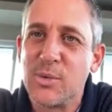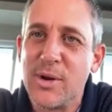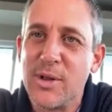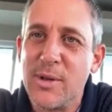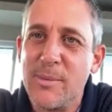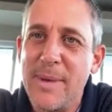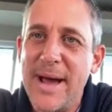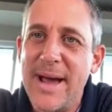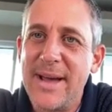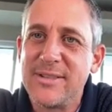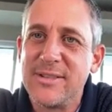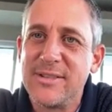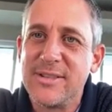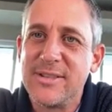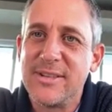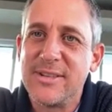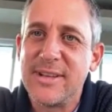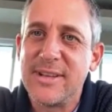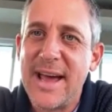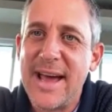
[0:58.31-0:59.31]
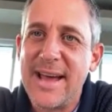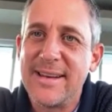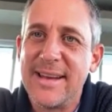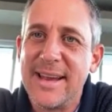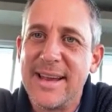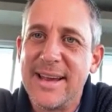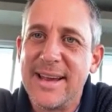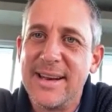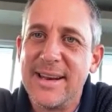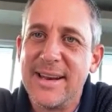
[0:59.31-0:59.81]
where the Masters is at,
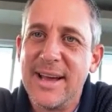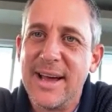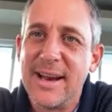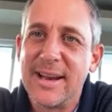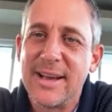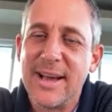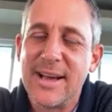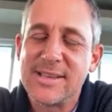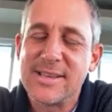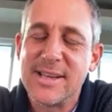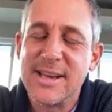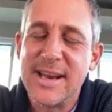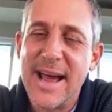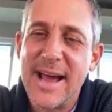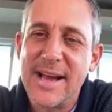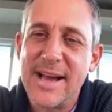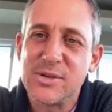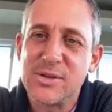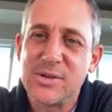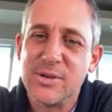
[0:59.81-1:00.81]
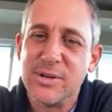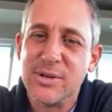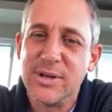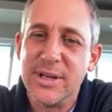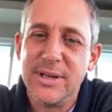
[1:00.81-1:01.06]
and at Augusta National.